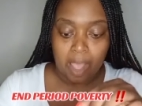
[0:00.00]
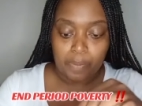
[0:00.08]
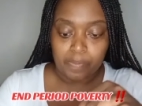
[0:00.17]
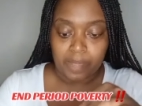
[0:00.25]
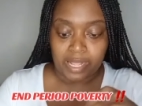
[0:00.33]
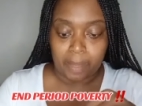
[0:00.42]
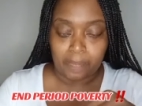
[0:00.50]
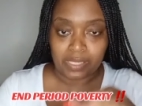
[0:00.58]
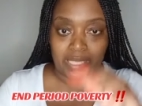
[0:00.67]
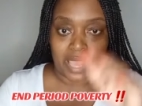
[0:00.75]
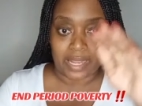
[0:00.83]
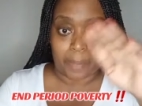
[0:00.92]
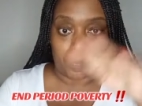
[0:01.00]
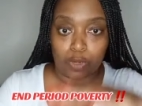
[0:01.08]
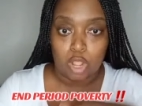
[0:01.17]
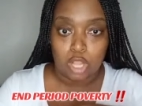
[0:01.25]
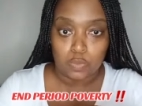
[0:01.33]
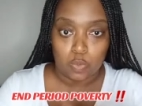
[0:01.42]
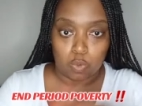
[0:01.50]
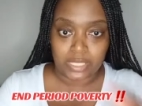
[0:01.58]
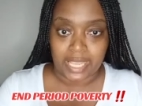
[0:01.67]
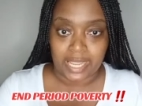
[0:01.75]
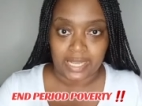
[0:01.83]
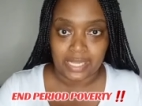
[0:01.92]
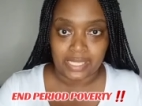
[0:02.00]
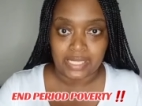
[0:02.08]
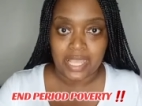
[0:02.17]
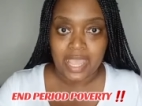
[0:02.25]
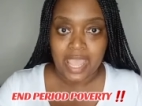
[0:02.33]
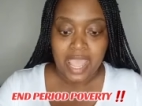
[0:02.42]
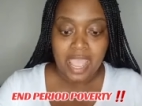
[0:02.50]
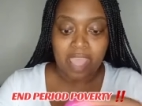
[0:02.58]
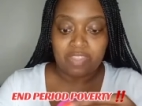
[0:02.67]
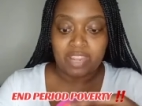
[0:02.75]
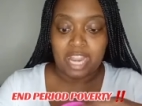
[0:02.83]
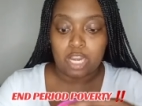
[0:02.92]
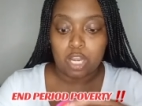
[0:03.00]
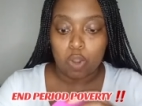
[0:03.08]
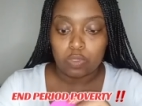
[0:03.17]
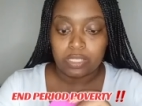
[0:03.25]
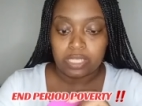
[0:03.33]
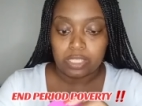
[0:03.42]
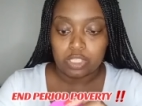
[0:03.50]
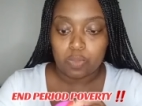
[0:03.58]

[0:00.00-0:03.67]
I put my cup inside. I put hot water in it and then I close it.